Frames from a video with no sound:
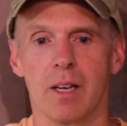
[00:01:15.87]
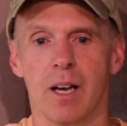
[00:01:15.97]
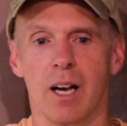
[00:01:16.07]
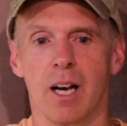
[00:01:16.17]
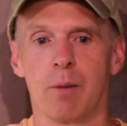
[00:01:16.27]

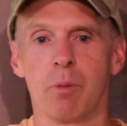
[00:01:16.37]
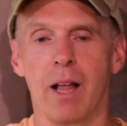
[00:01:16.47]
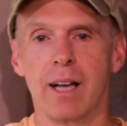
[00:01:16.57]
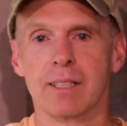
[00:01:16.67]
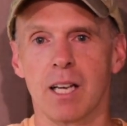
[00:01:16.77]

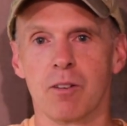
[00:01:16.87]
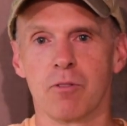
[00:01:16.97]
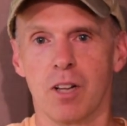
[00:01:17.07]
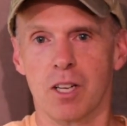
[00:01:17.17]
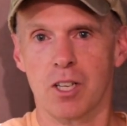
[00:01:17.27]
black tank
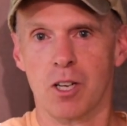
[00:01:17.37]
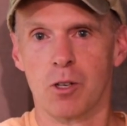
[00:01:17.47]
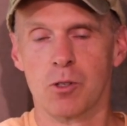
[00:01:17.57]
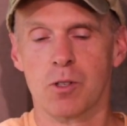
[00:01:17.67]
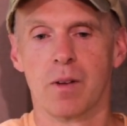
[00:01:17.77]
flush
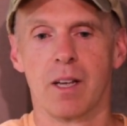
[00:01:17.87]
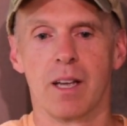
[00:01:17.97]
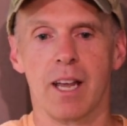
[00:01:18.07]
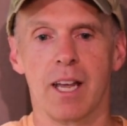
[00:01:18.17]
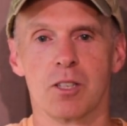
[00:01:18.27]
hose,
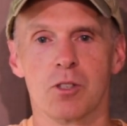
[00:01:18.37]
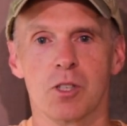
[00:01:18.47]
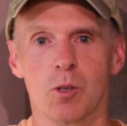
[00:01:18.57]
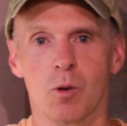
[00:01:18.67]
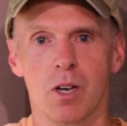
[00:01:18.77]
and your
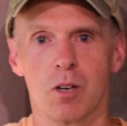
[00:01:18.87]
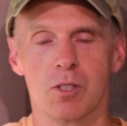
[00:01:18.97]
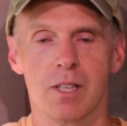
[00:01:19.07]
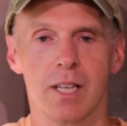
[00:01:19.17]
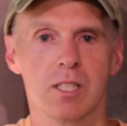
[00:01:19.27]
sewer hose.
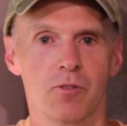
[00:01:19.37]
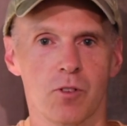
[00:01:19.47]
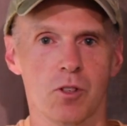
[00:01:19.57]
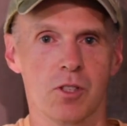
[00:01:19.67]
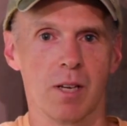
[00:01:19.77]
So that's the
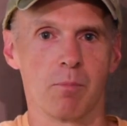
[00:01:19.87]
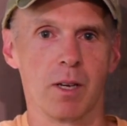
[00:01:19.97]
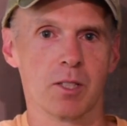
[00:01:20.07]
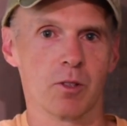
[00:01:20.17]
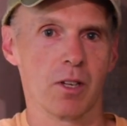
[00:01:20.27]
first step.
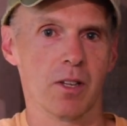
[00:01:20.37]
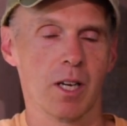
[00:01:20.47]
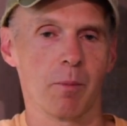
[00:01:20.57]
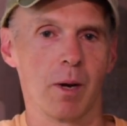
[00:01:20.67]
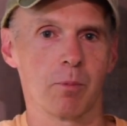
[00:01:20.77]
Make sure you
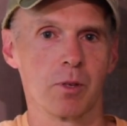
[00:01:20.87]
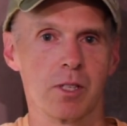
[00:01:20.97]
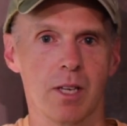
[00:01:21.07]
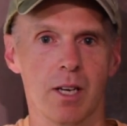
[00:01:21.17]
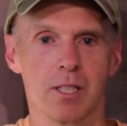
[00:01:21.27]
think about
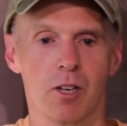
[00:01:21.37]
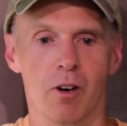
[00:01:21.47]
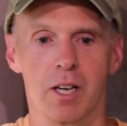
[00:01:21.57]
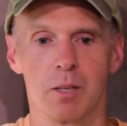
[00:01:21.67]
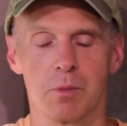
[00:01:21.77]
pre-staging your
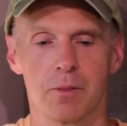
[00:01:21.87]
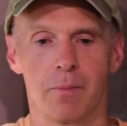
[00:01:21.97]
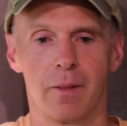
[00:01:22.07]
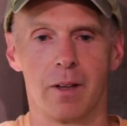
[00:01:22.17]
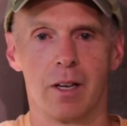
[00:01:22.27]
items.
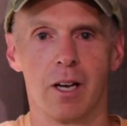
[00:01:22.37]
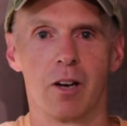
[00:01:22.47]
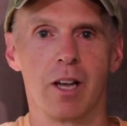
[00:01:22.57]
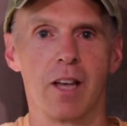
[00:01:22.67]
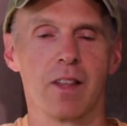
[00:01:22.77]

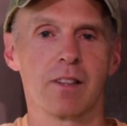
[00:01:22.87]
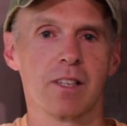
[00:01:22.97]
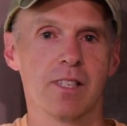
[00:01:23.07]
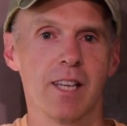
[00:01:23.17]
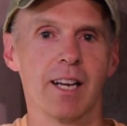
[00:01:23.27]
Okay, then
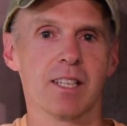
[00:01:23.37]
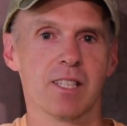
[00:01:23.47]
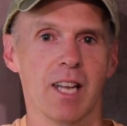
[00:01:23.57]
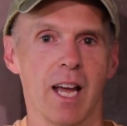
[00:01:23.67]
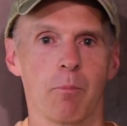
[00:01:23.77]
the second
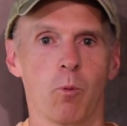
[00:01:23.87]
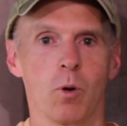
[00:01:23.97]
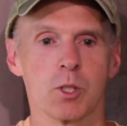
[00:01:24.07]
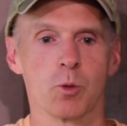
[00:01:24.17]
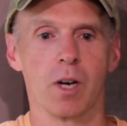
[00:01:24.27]
step,
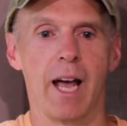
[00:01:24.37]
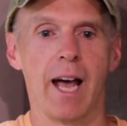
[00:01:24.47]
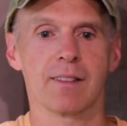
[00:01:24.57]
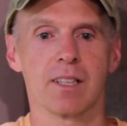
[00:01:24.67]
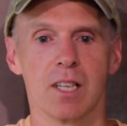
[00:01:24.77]
once we're
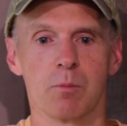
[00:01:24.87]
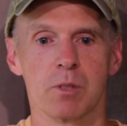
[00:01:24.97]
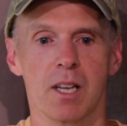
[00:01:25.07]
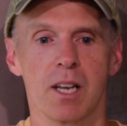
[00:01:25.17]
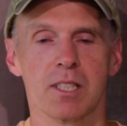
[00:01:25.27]
at the dump
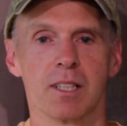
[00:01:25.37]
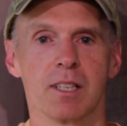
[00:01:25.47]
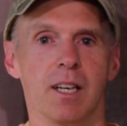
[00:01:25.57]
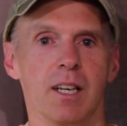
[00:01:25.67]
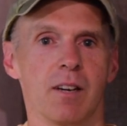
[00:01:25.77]
station,
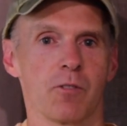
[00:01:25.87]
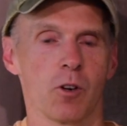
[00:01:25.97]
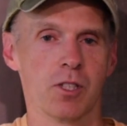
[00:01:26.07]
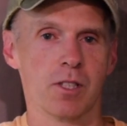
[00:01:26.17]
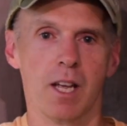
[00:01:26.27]

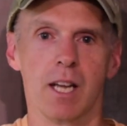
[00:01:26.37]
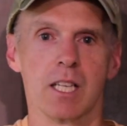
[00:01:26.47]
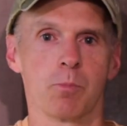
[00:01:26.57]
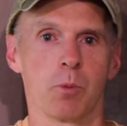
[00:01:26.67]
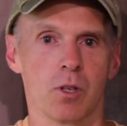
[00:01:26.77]
first thing
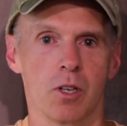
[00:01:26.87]
is put